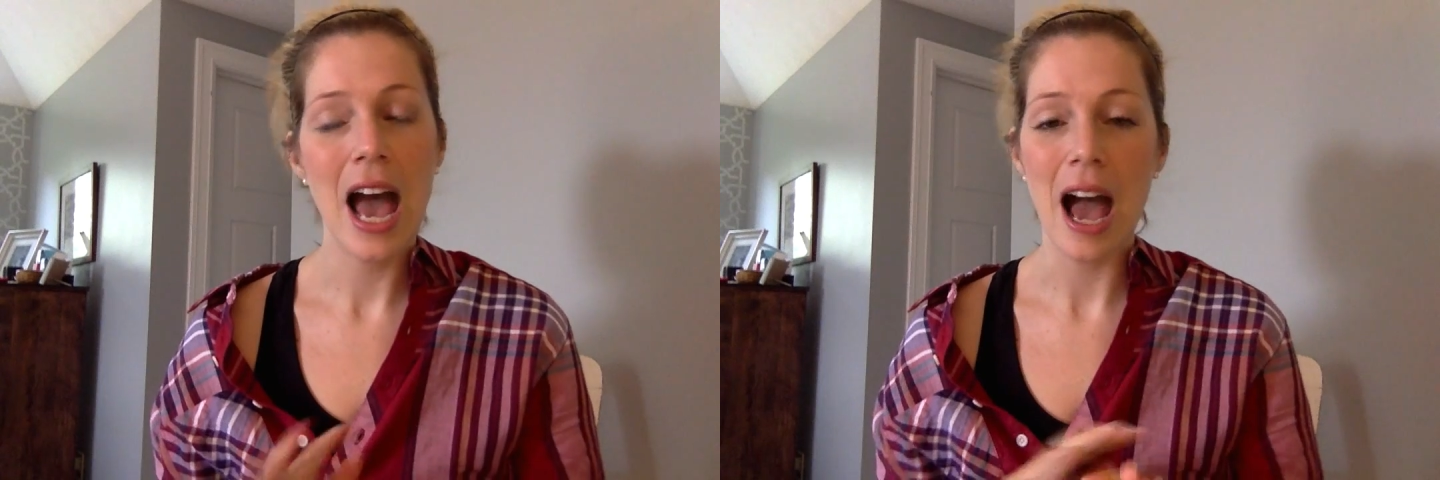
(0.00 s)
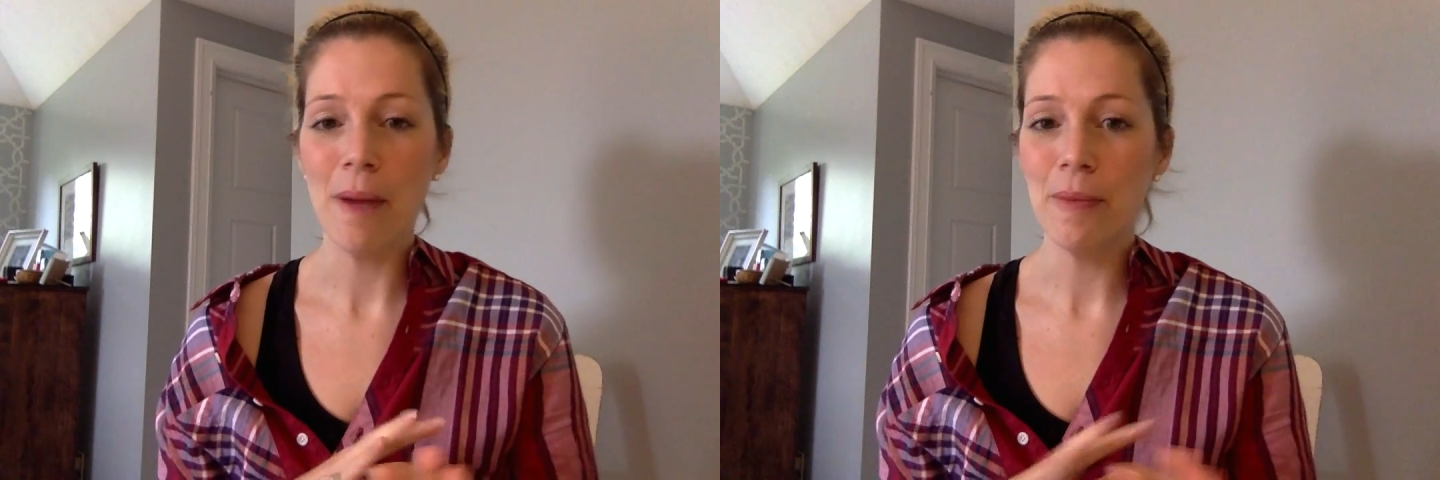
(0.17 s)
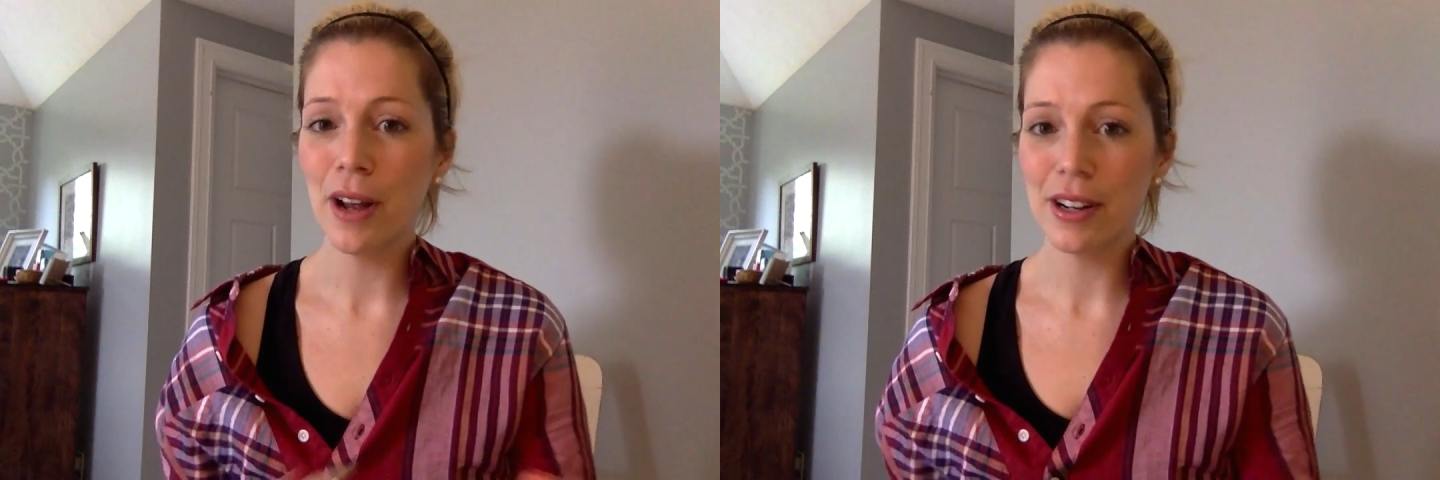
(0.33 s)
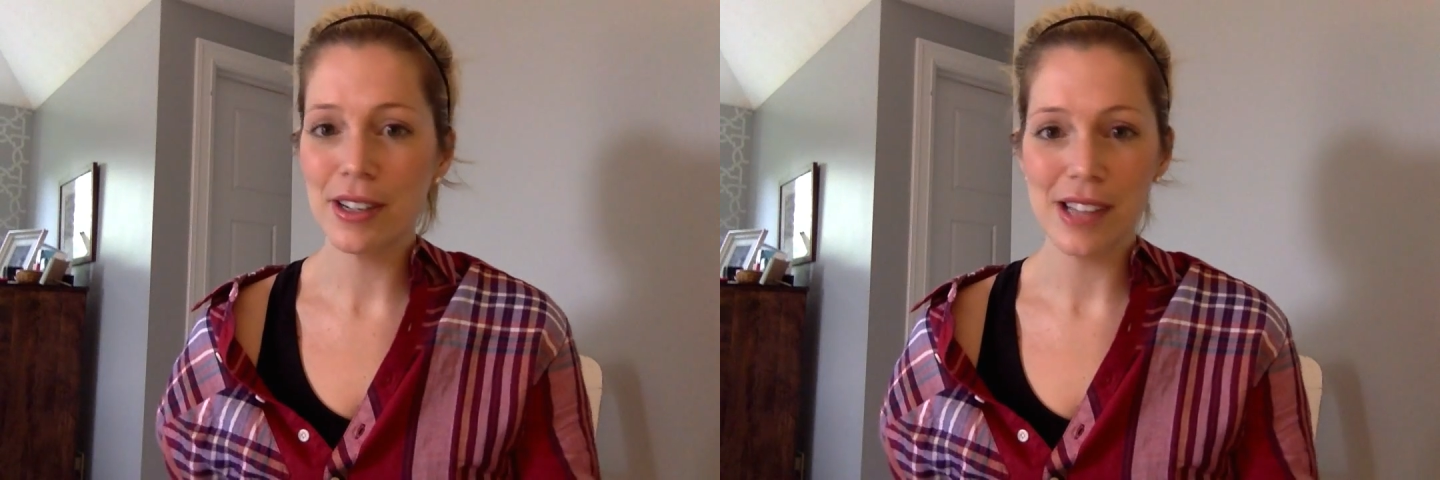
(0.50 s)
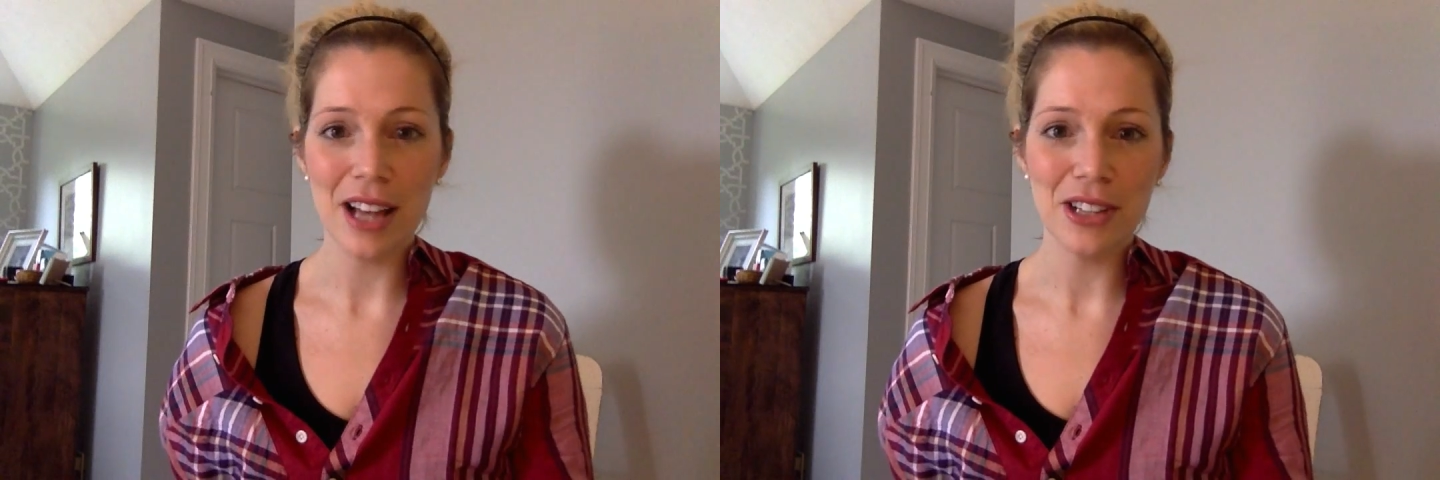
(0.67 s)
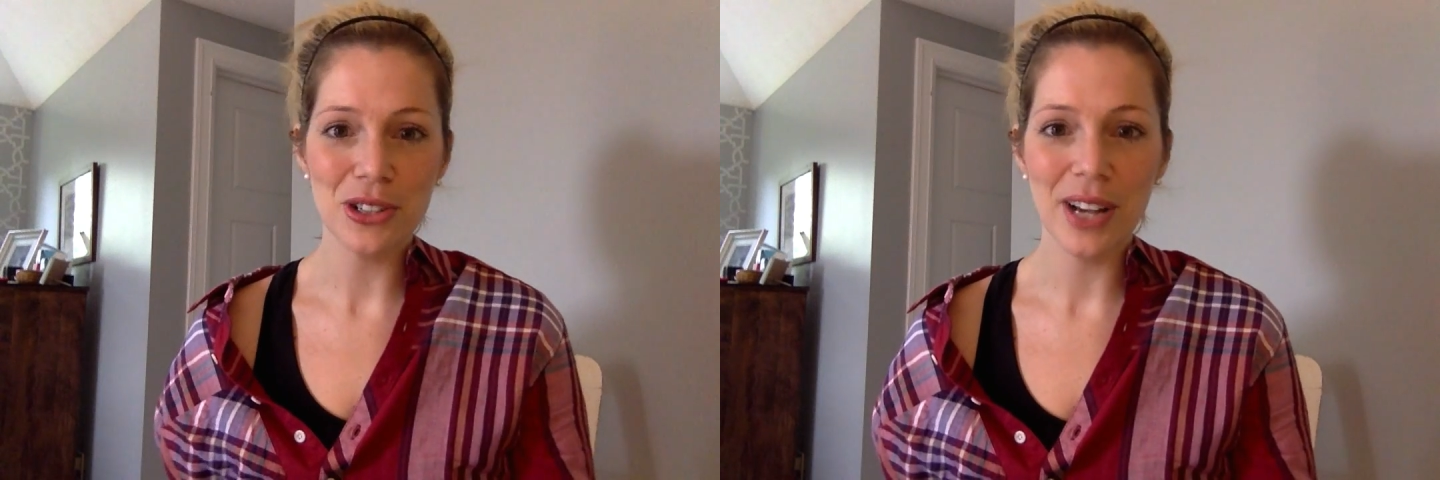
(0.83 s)
I'm not
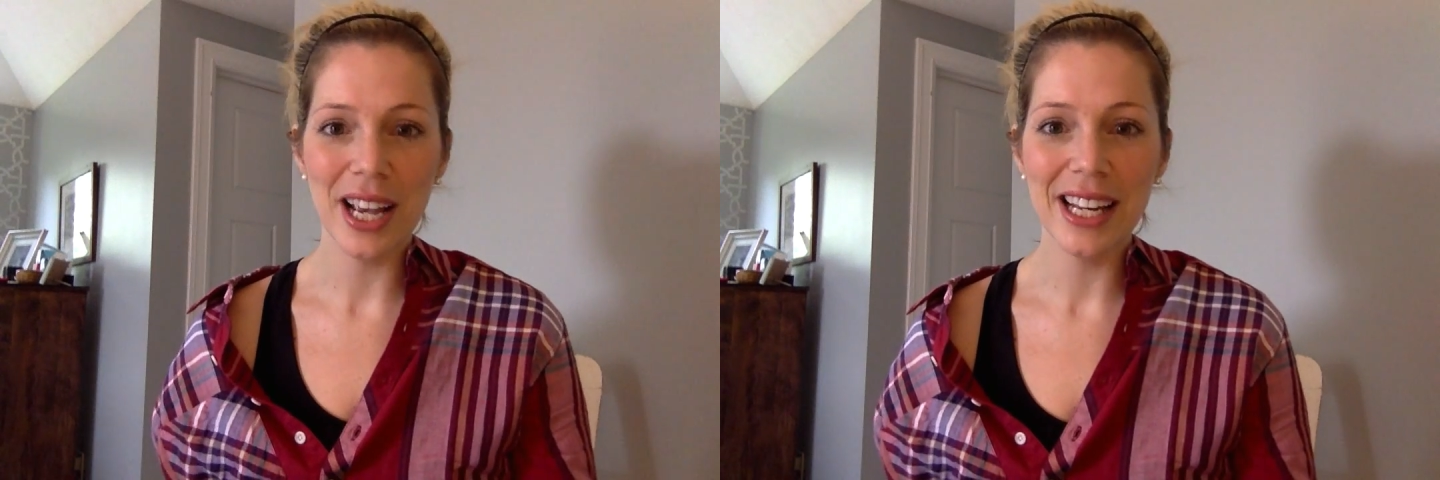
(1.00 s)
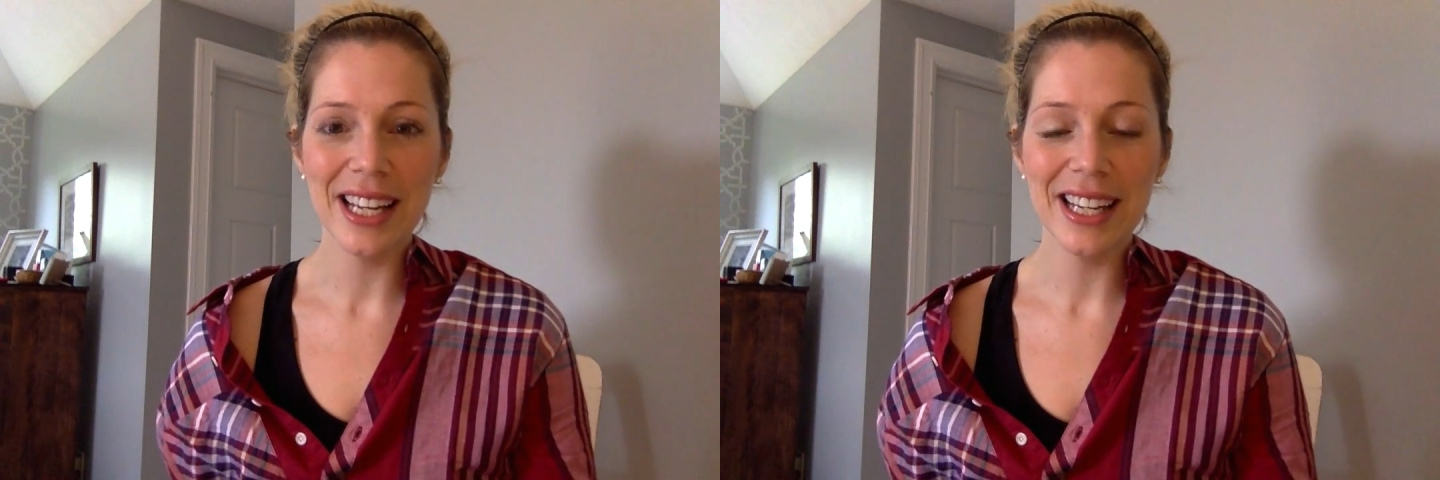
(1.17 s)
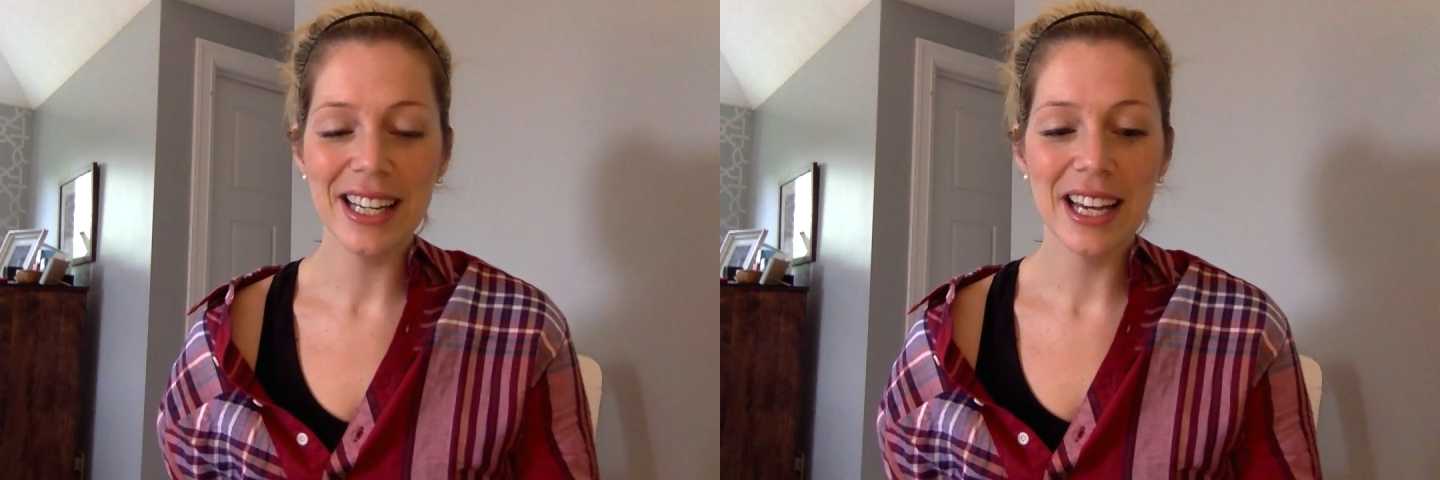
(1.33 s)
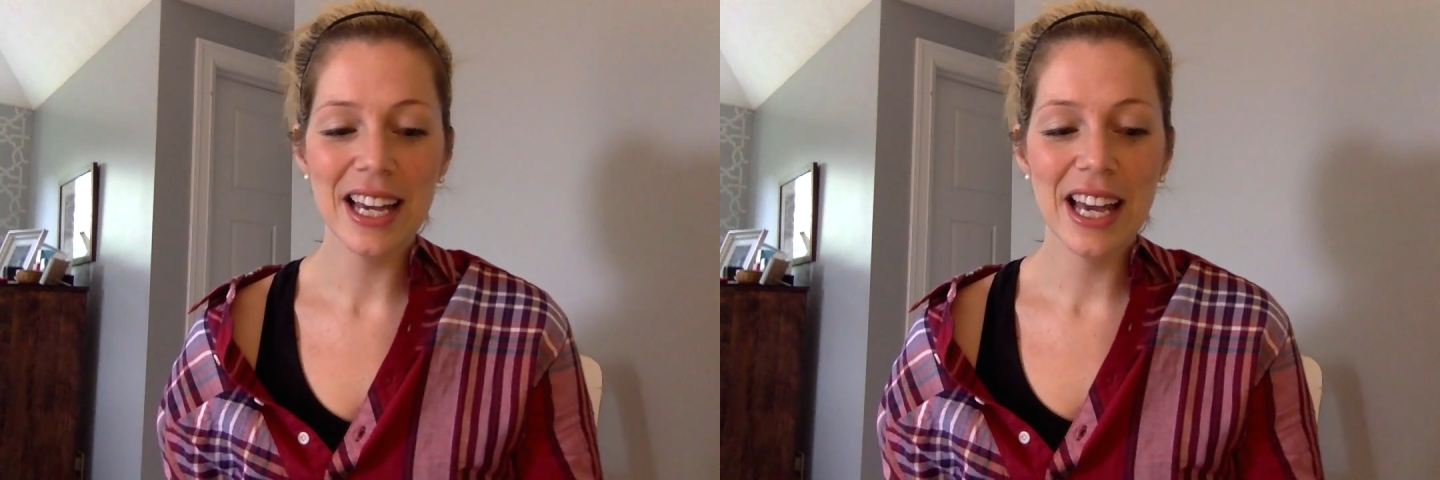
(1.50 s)
exaggerating,